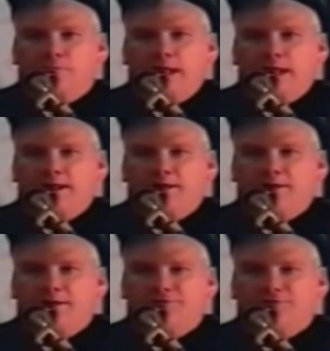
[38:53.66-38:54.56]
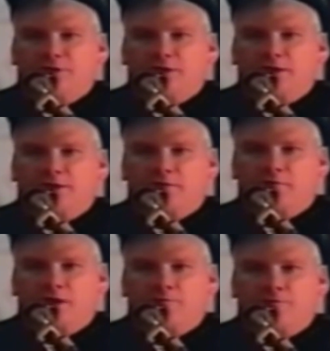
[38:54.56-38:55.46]
been planned as
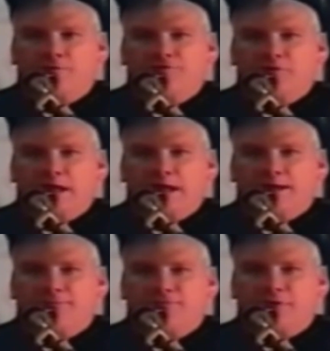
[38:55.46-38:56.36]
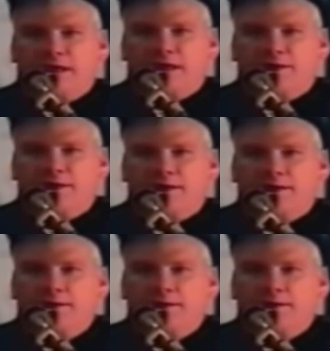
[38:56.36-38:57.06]
underground prison camps and